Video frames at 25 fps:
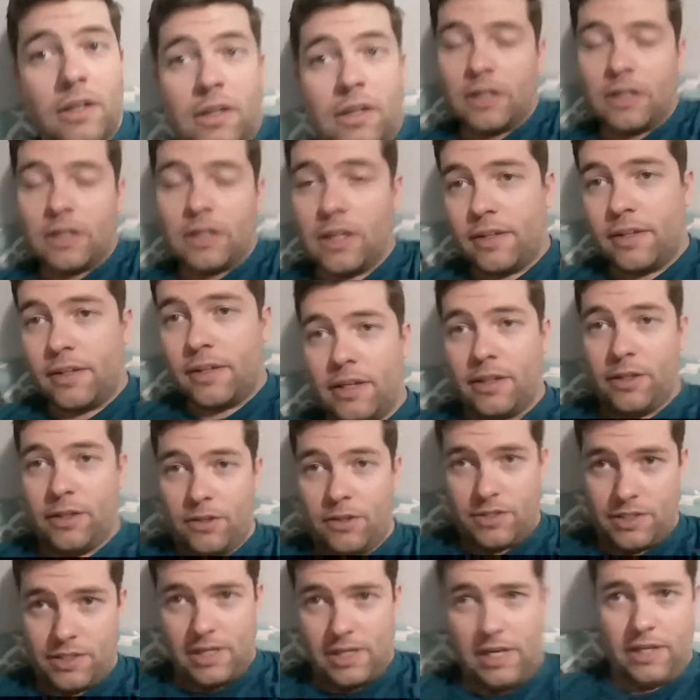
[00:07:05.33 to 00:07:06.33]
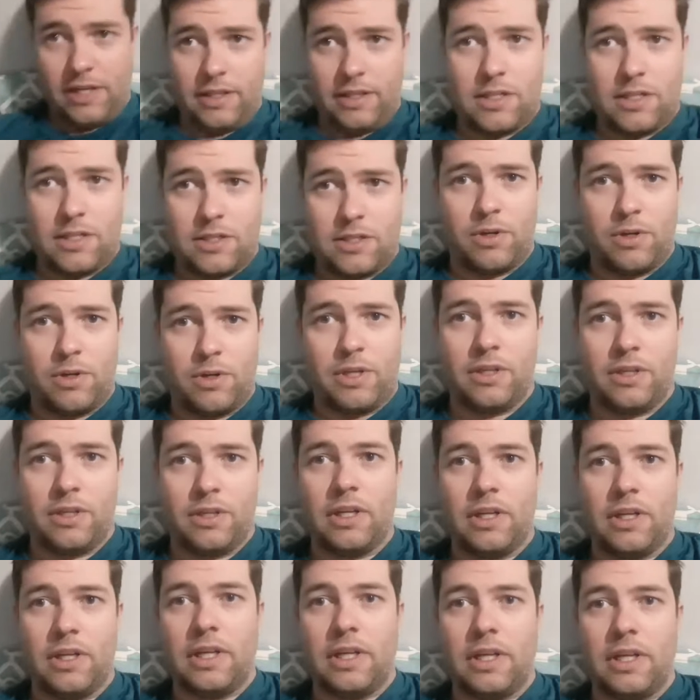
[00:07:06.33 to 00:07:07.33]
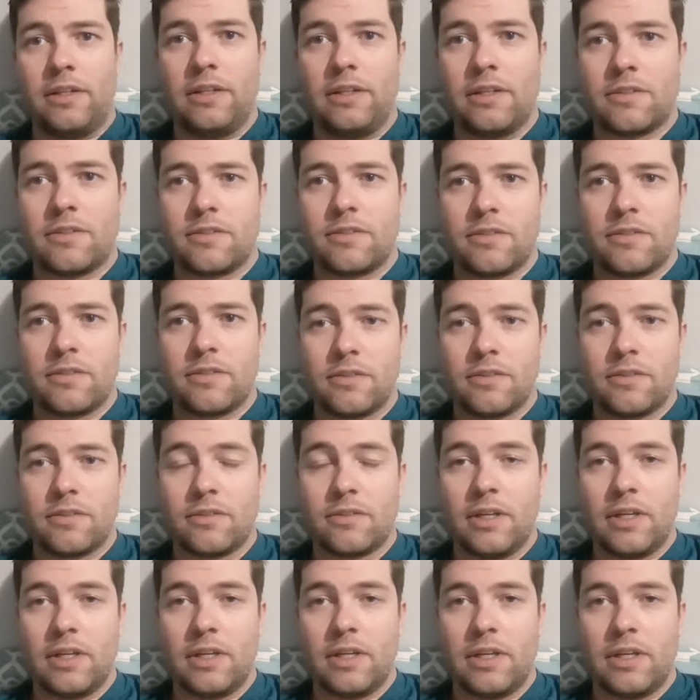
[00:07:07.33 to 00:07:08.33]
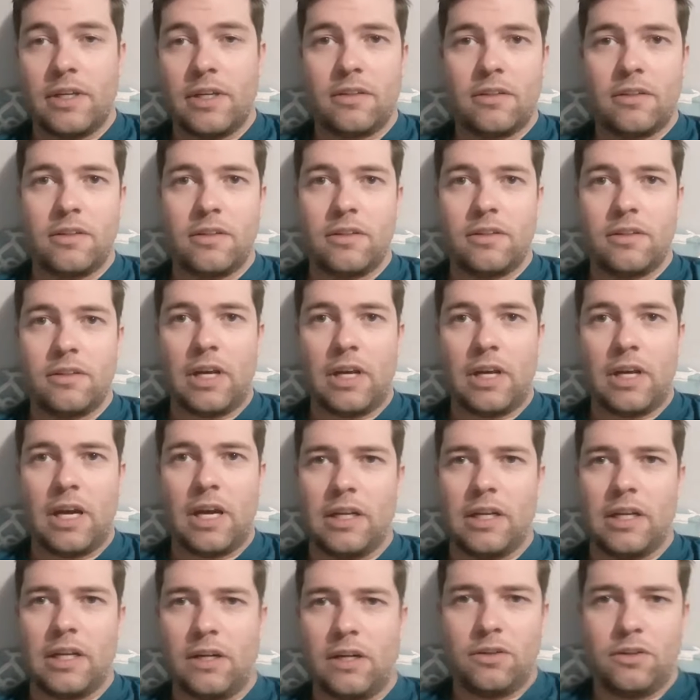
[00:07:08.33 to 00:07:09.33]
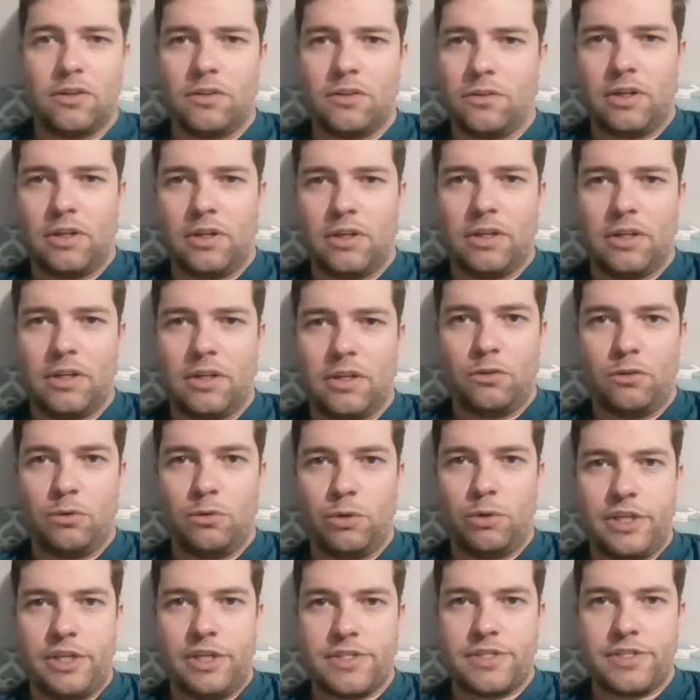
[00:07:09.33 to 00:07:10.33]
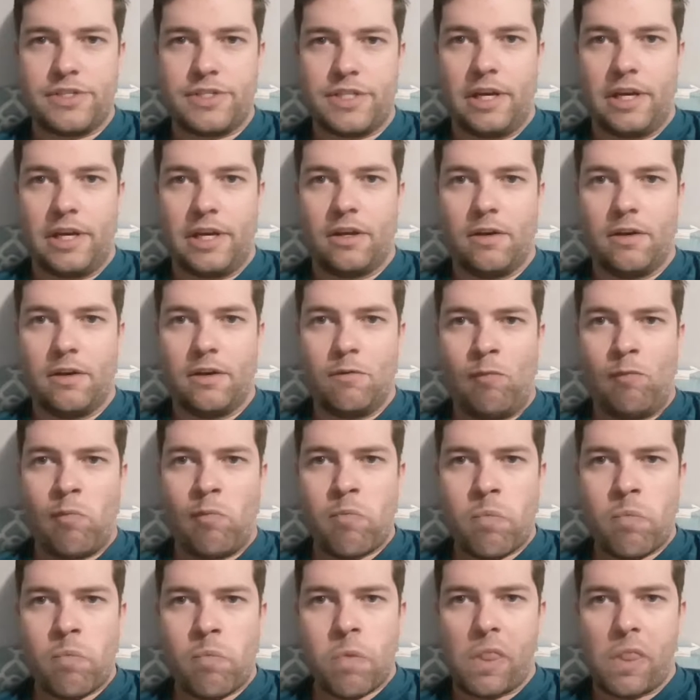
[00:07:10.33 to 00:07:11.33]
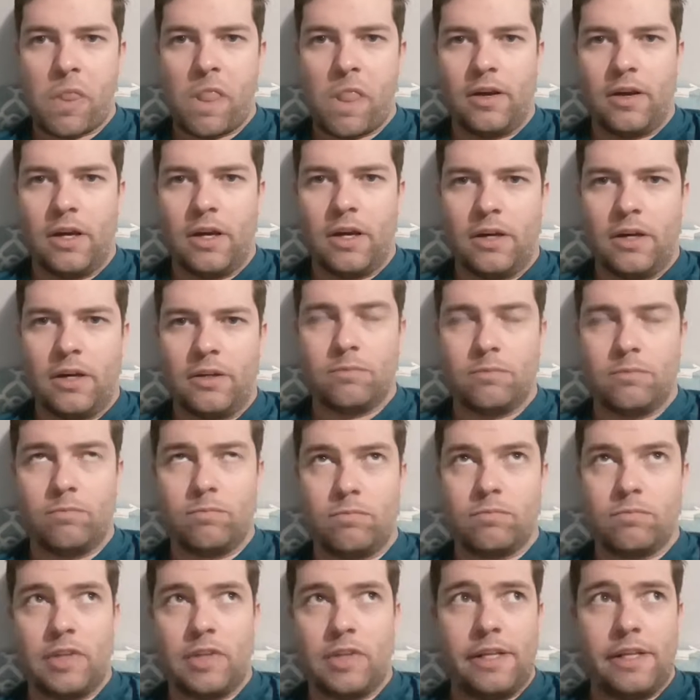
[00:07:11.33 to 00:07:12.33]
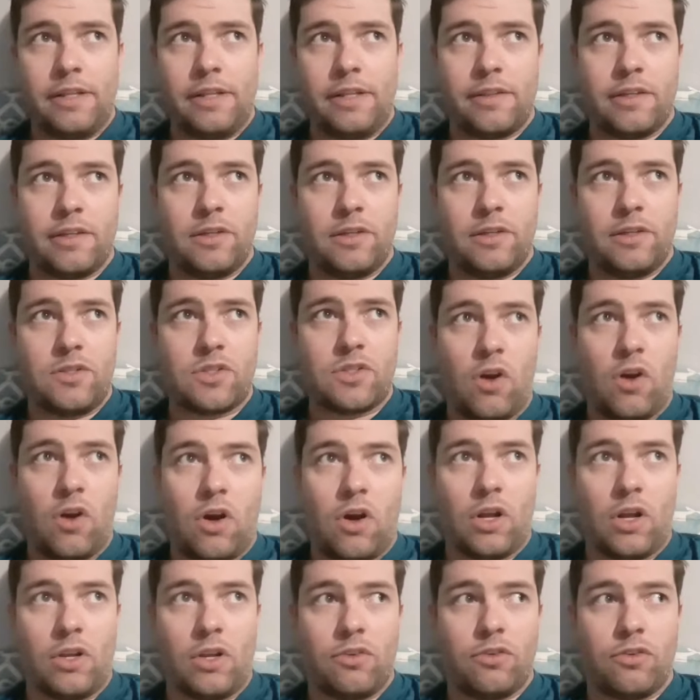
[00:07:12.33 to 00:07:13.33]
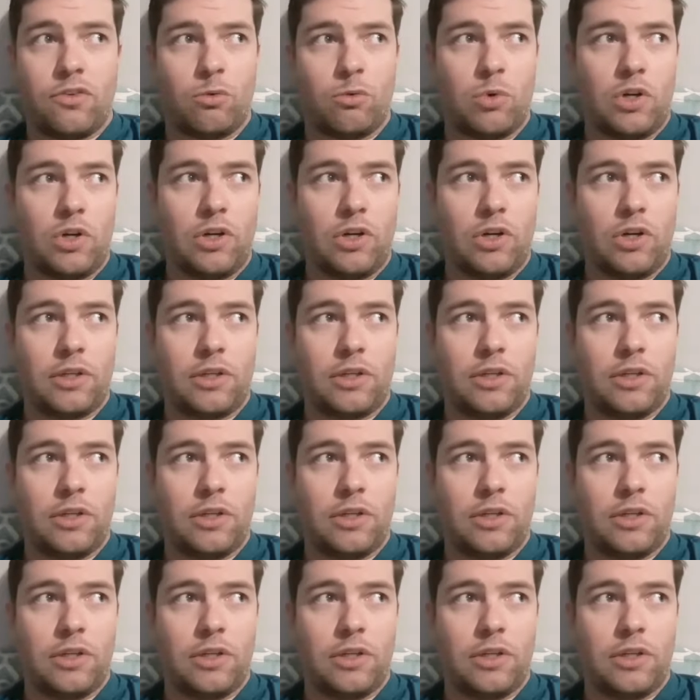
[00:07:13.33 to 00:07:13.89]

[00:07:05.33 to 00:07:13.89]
I think you're saying that's what atheists say. I don't know. I don't know what you're saying. Uh, atheists ought to work,